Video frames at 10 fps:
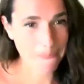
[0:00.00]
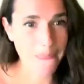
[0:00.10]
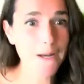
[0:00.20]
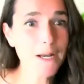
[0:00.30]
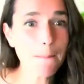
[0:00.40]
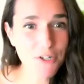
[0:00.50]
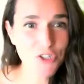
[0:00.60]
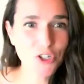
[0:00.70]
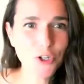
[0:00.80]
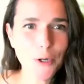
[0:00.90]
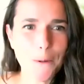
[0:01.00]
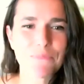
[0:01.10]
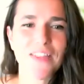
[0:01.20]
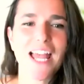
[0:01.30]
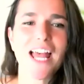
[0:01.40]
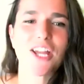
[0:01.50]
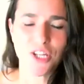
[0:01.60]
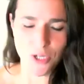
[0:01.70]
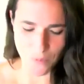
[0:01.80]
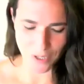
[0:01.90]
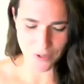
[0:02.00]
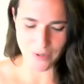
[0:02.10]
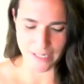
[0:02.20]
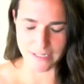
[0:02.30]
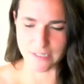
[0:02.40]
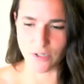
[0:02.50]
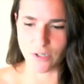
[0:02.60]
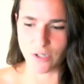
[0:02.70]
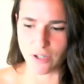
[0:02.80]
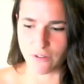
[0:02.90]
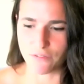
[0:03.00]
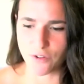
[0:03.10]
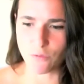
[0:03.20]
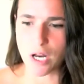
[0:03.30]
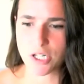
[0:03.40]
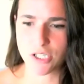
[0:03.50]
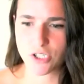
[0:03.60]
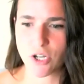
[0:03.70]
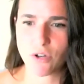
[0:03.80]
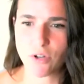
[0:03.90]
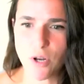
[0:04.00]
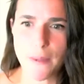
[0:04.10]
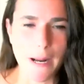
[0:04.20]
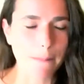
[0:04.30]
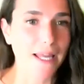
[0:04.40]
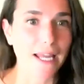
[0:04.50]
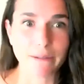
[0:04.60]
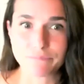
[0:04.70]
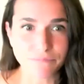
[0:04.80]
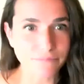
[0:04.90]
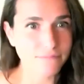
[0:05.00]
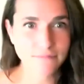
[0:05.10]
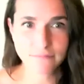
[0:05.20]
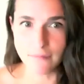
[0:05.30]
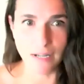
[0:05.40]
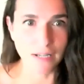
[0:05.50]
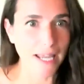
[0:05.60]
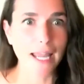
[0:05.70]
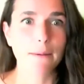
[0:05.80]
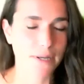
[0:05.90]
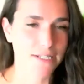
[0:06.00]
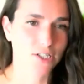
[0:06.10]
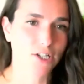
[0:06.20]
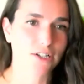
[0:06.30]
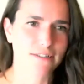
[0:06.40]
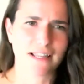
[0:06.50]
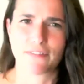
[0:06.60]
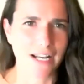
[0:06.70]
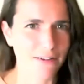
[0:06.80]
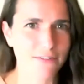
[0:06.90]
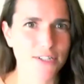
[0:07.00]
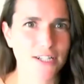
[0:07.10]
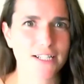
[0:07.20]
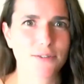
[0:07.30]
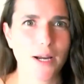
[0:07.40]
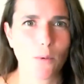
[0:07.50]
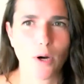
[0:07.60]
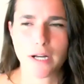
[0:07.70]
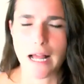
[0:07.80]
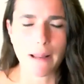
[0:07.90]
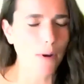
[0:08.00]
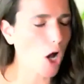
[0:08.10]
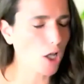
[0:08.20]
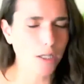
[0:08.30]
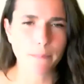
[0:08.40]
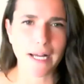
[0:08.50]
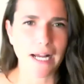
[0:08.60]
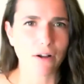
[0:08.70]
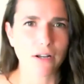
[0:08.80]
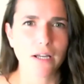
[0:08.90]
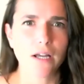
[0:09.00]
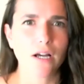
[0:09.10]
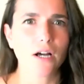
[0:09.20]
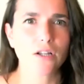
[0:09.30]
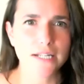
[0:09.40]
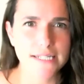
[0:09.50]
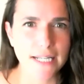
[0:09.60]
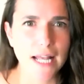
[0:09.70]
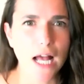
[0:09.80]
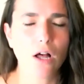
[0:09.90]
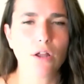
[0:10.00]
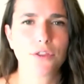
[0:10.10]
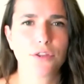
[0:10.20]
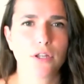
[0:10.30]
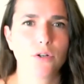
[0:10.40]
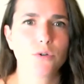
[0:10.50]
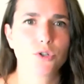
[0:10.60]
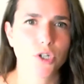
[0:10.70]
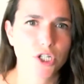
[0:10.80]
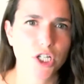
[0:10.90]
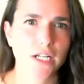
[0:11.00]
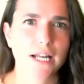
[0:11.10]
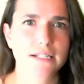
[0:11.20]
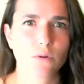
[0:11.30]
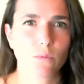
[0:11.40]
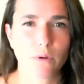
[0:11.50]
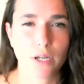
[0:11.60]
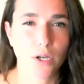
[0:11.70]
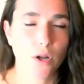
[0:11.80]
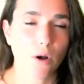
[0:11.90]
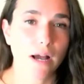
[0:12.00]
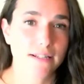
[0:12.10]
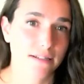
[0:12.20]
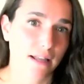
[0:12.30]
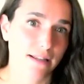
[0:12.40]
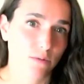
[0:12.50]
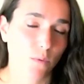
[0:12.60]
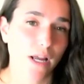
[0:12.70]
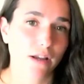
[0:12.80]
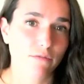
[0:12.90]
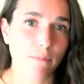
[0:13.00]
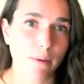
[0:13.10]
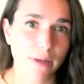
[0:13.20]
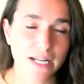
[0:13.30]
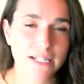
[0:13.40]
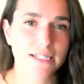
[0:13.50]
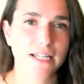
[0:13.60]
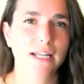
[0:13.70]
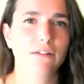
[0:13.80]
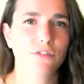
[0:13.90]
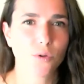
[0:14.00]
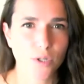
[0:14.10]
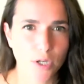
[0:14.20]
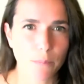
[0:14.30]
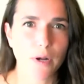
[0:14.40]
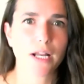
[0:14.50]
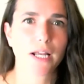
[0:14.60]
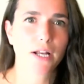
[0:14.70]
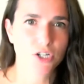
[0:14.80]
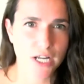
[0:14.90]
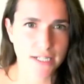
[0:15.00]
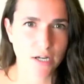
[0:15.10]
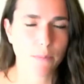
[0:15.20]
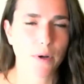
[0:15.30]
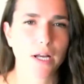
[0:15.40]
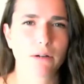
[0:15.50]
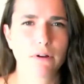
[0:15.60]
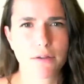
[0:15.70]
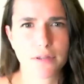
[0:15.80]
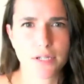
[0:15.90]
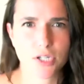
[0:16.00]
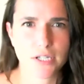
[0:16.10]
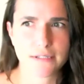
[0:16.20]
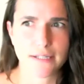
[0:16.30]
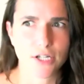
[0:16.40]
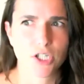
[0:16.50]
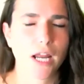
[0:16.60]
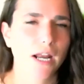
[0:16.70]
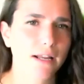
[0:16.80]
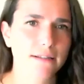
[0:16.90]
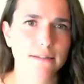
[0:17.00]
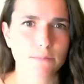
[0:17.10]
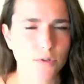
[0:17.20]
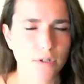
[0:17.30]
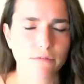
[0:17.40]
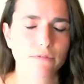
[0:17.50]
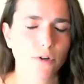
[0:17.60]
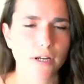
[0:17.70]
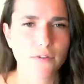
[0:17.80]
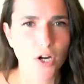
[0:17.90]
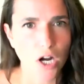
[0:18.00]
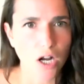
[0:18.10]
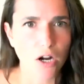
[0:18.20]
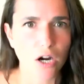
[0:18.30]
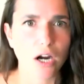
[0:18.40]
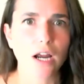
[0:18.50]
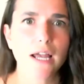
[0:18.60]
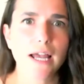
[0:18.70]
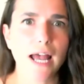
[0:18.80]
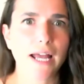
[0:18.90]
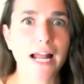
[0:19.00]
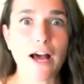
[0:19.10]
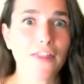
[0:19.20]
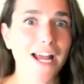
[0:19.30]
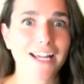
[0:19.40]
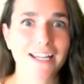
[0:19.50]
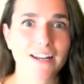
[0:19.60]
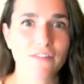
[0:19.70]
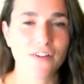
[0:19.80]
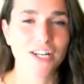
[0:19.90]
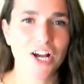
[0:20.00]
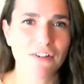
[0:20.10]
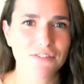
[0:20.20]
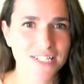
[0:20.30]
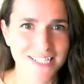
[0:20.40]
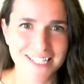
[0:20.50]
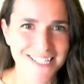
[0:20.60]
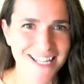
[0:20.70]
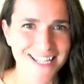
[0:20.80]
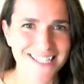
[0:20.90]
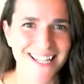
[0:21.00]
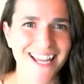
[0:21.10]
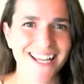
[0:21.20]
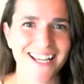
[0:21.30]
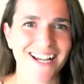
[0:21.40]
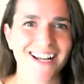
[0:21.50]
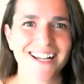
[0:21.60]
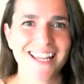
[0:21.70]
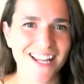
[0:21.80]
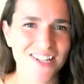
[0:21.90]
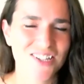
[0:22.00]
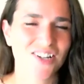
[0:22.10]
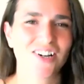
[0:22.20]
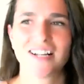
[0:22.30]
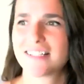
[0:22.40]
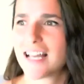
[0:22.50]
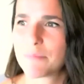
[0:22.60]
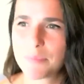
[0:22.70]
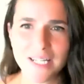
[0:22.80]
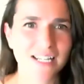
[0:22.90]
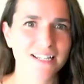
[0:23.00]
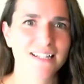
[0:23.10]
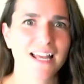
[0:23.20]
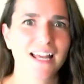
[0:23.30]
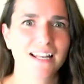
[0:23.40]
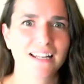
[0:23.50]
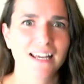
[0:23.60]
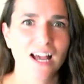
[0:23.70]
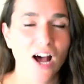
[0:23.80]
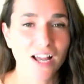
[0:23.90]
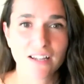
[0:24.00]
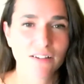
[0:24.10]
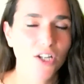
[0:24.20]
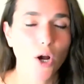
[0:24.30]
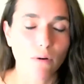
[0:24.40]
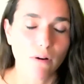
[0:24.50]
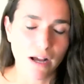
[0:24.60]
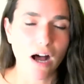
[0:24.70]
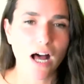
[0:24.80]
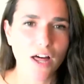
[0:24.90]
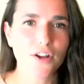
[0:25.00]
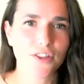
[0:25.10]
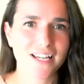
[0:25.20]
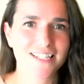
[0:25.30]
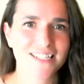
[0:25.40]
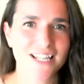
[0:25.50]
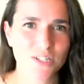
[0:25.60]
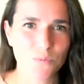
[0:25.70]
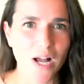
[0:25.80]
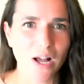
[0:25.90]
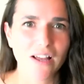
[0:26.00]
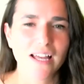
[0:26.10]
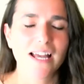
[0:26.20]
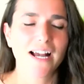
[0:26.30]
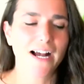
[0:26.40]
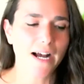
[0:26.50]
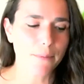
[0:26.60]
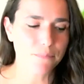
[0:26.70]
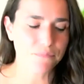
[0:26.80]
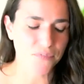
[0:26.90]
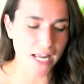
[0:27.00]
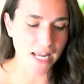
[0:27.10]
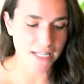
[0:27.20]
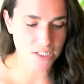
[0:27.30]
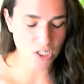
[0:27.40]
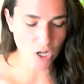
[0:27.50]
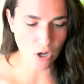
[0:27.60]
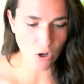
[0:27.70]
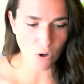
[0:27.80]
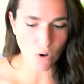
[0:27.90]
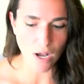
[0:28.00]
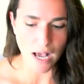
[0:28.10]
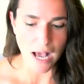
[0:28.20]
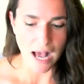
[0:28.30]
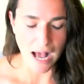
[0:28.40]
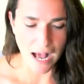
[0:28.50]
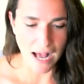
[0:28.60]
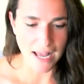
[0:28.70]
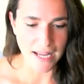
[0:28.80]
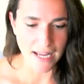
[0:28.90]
Number two, you are going to, if you've watched the show, you know that I'm like gangbusters, if that even is the right word. I'm all about holistic health, nutrition as a you know as as a way of medicine and fueling your body, energizing your body rather than just satiating some sort of craving or hunger, and how that can fend off diseases like uh, cancer and diabetes and you, you know other things as well. Um, and so I